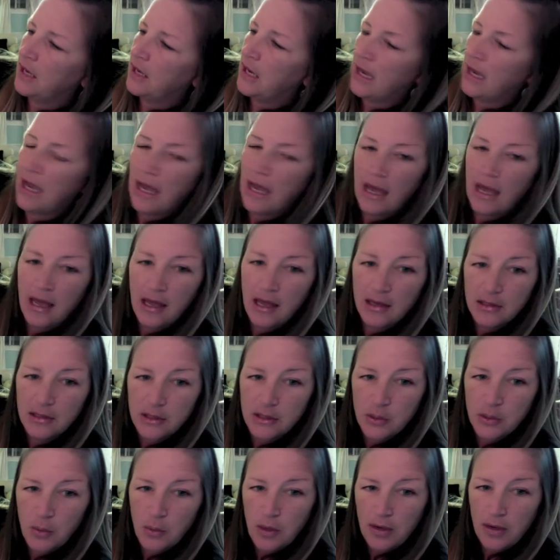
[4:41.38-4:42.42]
and
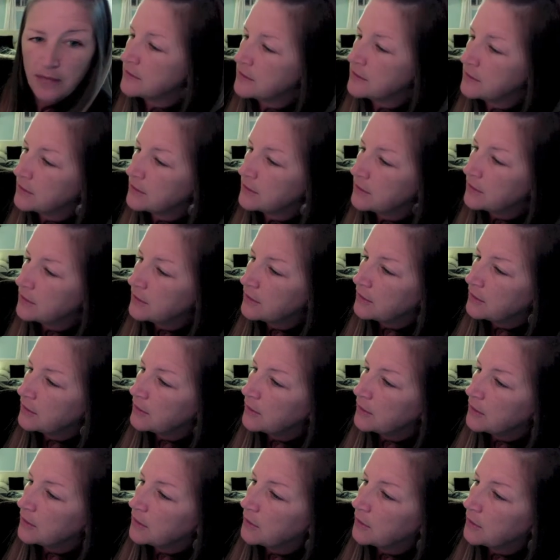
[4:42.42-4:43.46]
you want
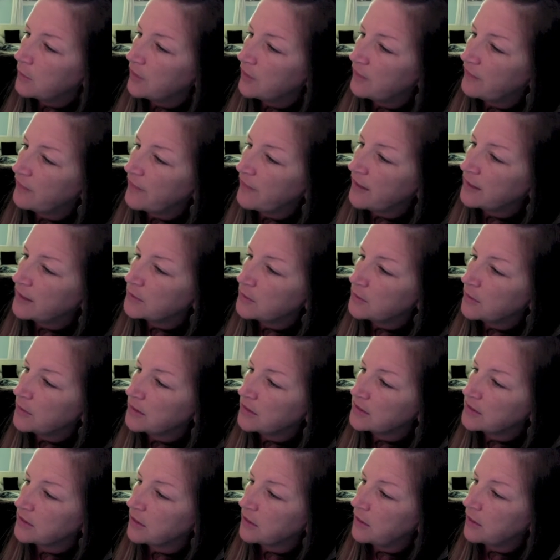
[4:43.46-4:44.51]
to find where
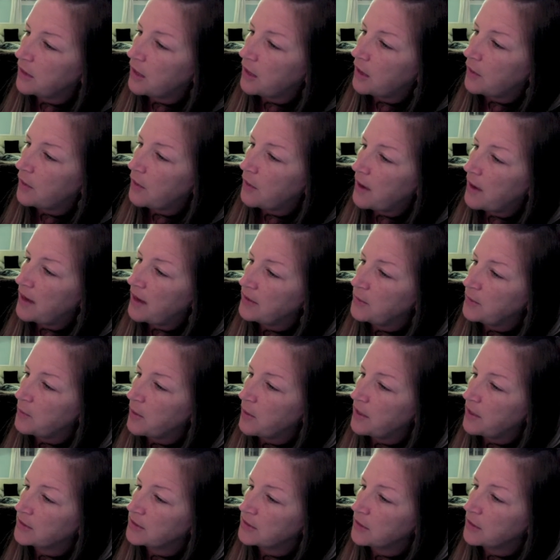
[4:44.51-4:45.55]
it's going to go, and you
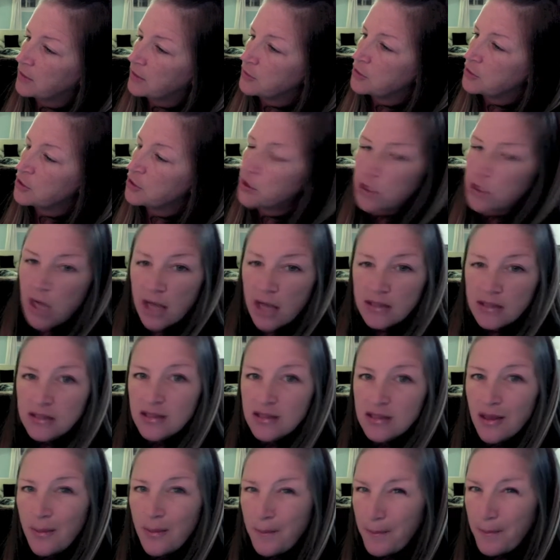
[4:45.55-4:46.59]
want it to go just
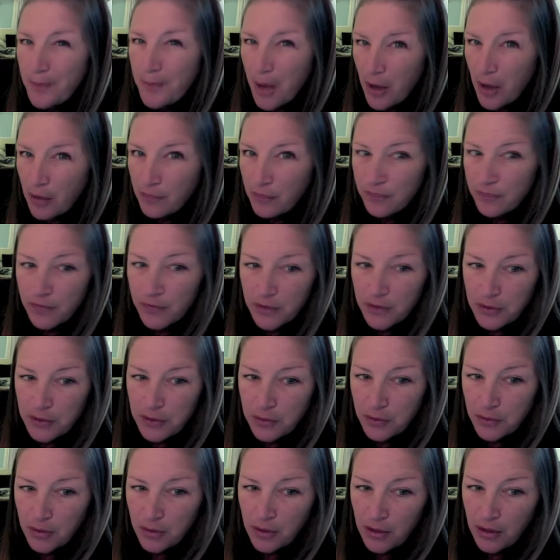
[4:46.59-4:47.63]
above the
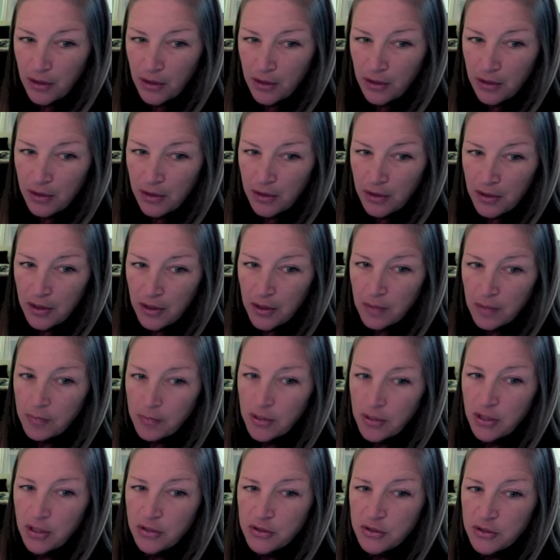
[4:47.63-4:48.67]
cuticle,
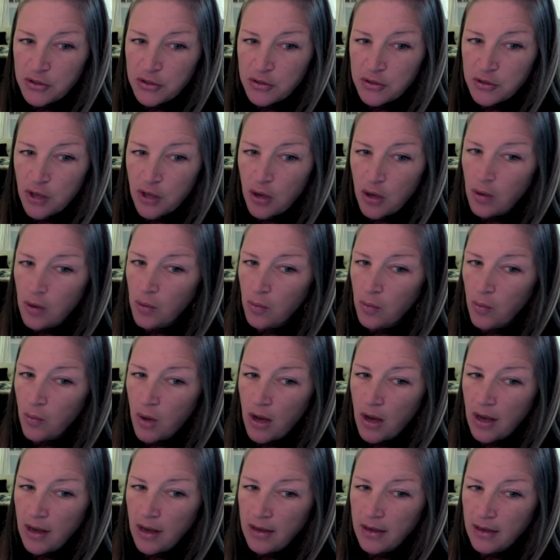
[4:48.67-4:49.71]
because you don't
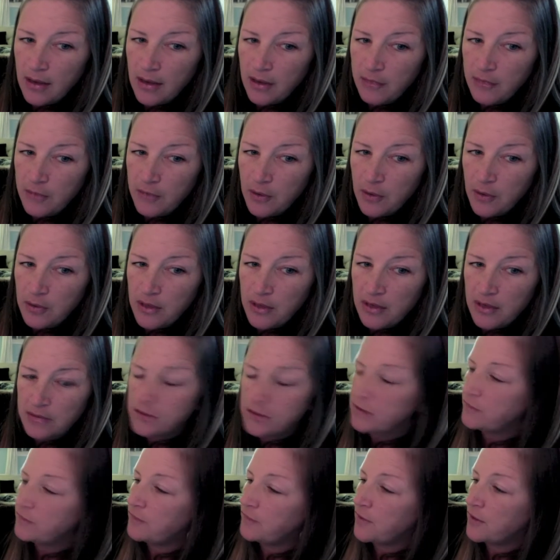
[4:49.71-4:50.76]
want, if you go down
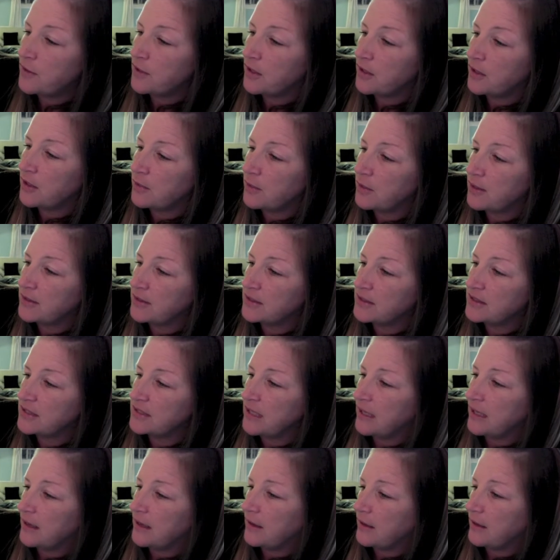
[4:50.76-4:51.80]
too far, you're going to be on the
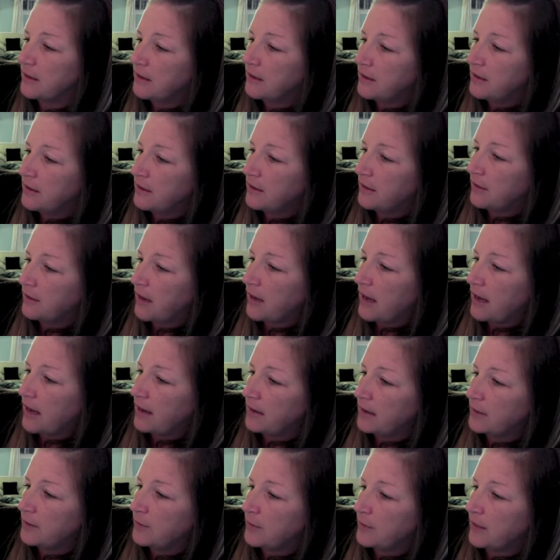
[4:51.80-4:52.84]
skin, okay?
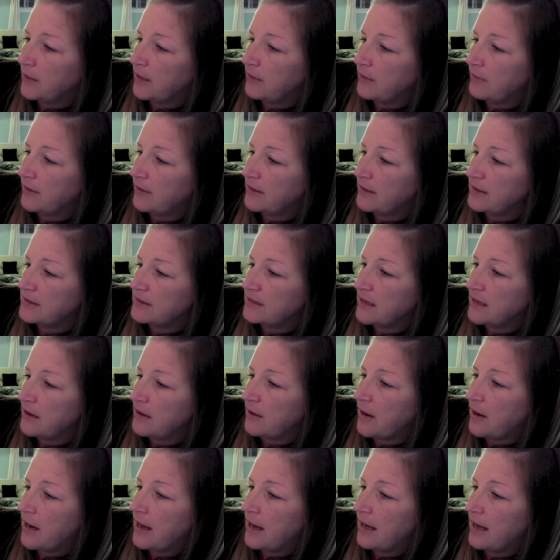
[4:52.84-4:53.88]
And you want to get it right in the
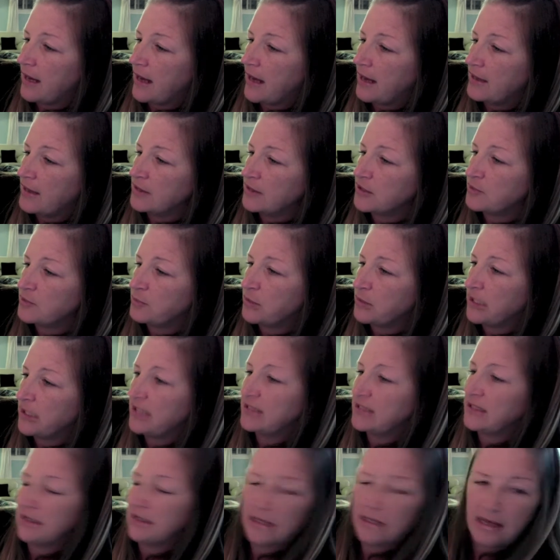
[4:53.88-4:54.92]
center. And I kind of just
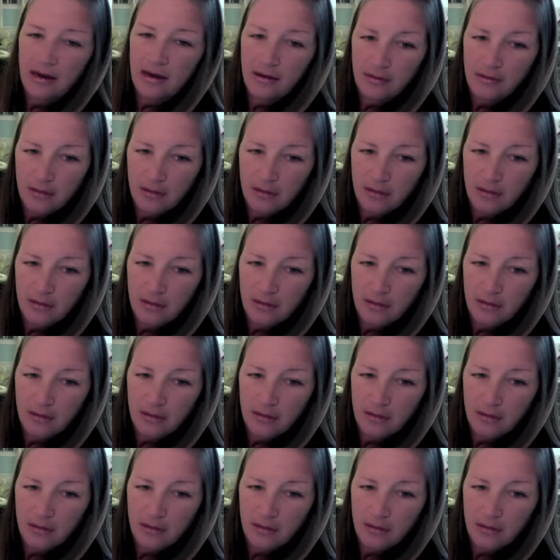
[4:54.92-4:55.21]
place it there,